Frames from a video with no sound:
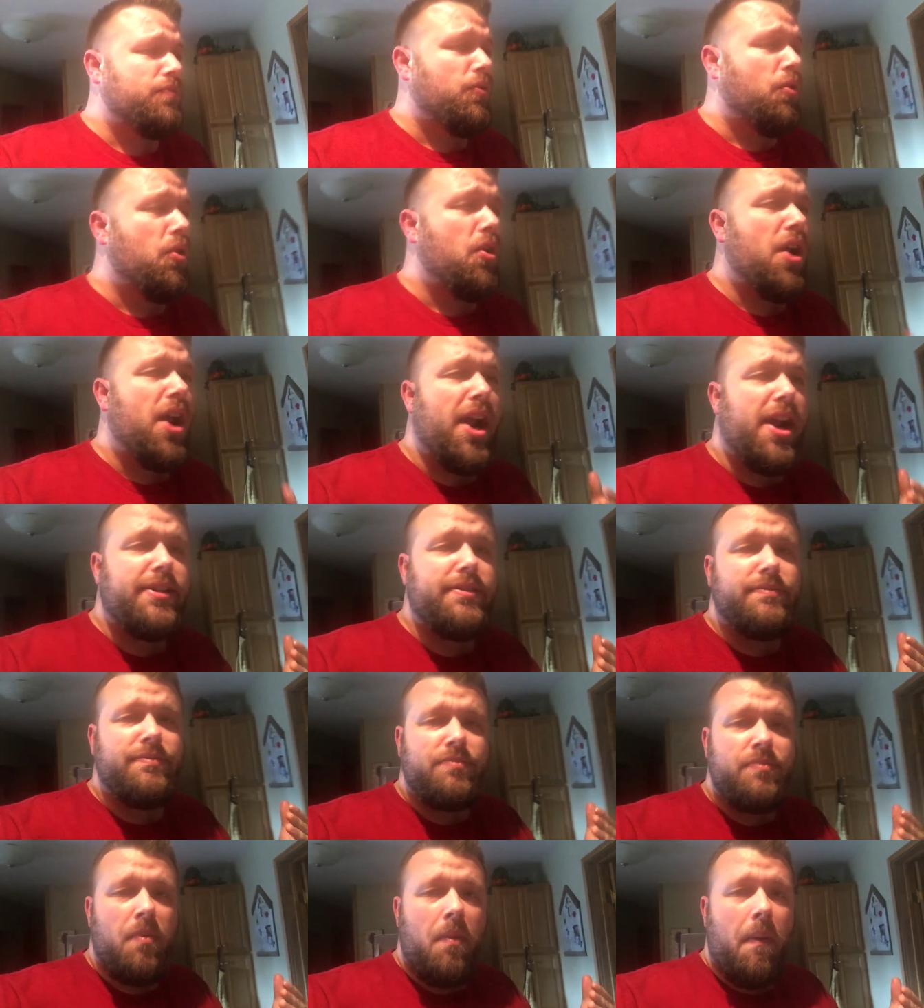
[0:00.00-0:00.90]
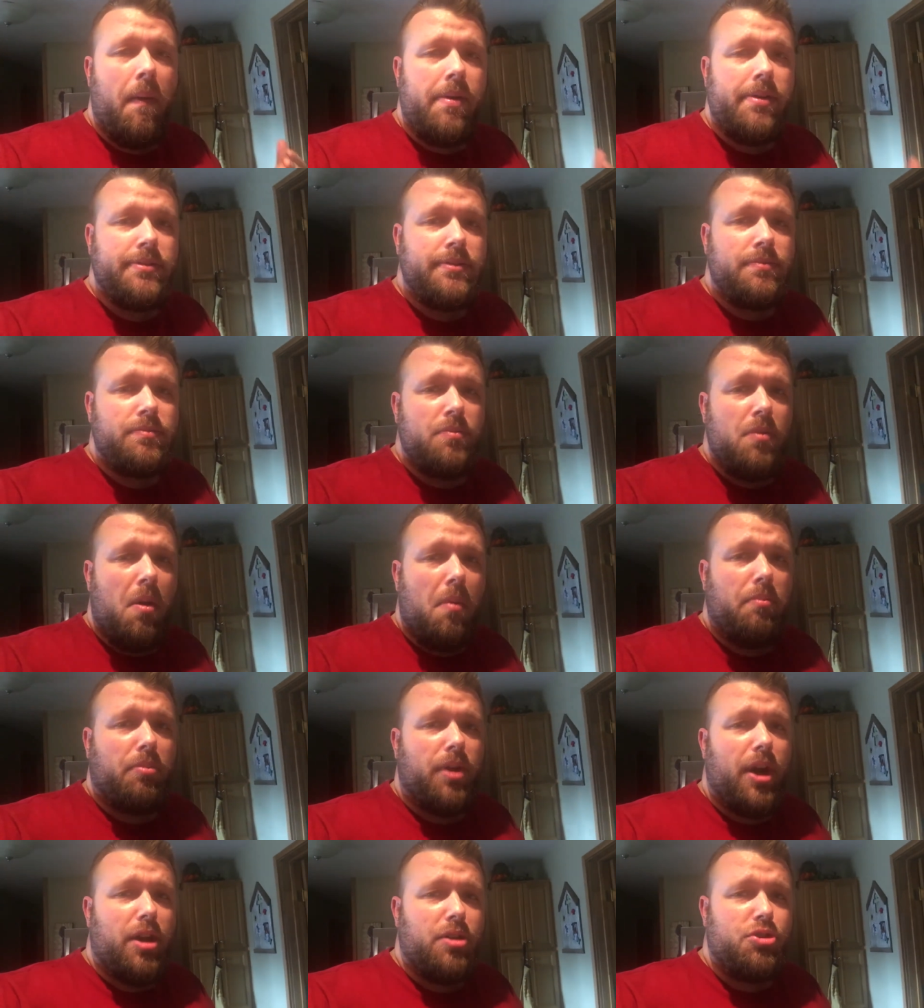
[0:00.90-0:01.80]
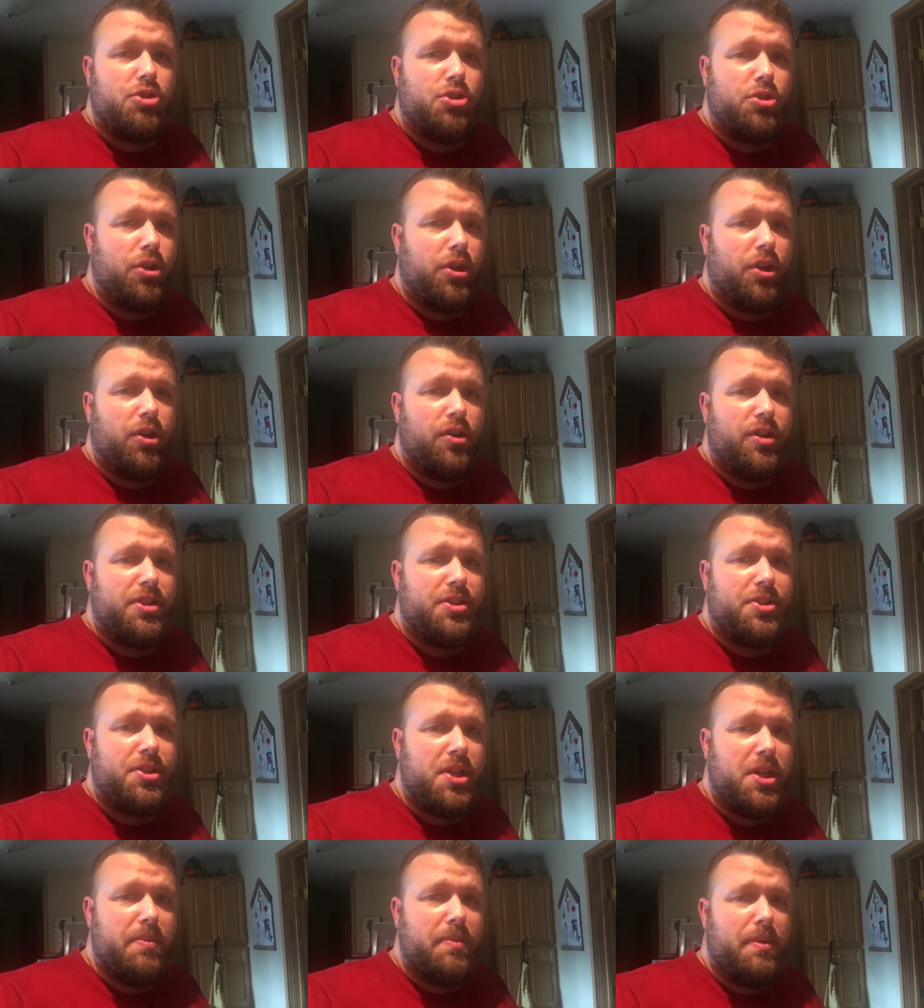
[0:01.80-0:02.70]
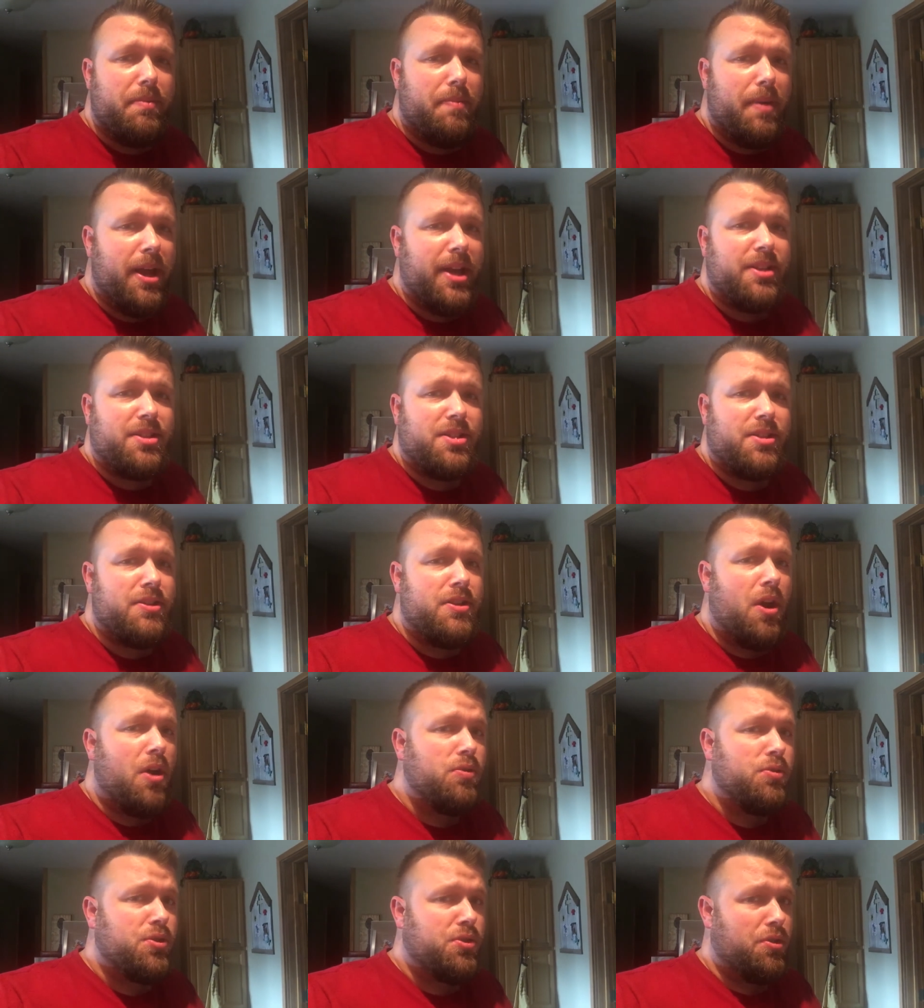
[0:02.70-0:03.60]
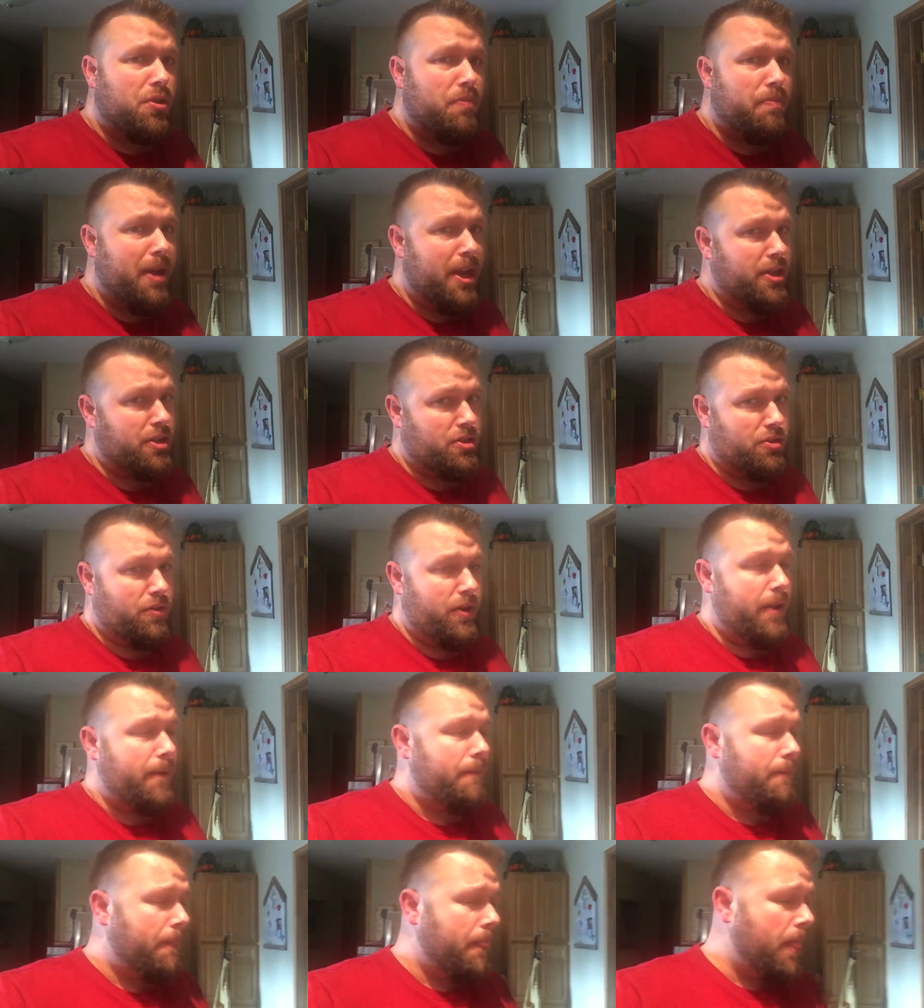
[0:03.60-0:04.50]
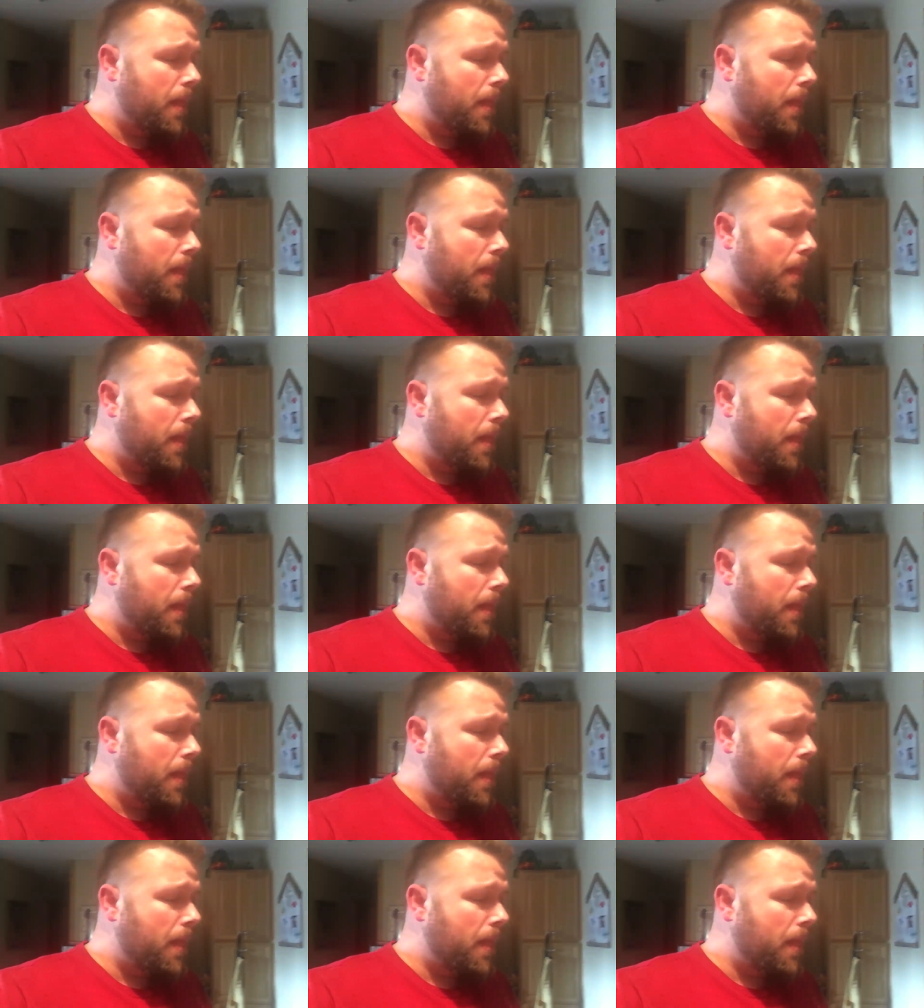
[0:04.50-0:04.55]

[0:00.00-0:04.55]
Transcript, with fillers: for a brown sugar and cinnamon based toaster pastry.